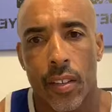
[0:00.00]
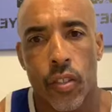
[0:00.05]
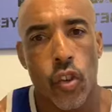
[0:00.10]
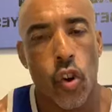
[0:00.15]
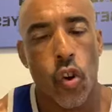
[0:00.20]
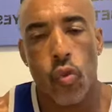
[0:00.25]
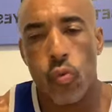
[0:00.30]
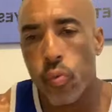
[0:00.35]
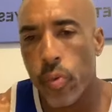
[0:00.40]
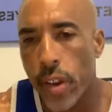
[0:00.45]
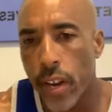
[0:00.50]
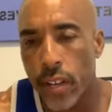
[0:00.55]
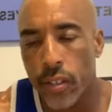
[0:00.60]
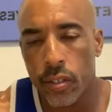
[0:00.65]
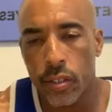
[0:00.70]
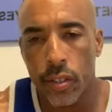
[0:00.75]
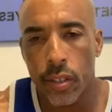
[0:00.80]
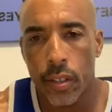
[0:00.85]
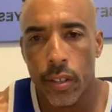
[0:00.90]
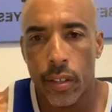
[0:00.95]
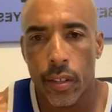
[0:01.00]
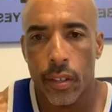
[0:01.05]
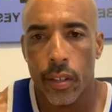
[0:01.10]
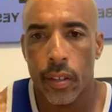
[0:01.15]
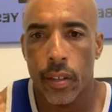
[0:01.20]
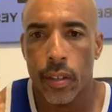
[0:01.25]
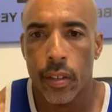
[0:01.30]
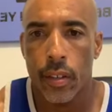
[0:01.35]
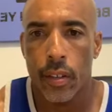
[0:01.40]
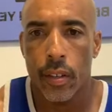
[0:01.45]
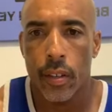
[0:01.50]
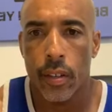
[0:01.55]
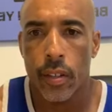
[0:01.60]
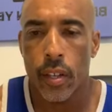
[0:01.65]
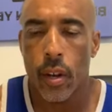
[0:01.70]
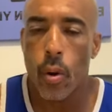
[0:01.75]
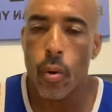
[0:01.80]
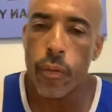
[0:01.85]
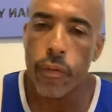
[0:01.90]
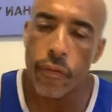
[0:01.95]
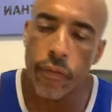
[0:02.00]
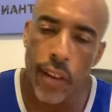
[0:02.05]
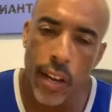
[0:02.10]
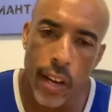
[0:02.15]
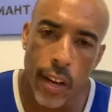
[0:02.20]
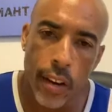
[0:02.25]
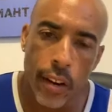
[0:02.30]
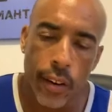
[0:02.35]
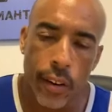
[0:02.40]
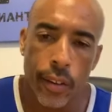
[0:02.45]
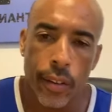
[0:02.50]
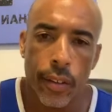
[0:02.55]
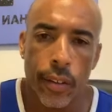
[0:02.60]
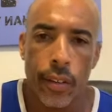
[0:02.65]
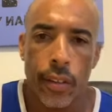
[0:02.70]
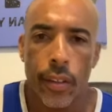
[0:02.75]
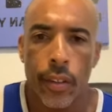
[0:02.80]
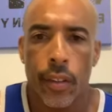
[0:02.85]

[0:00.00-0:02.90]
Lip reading: No risk, no fear.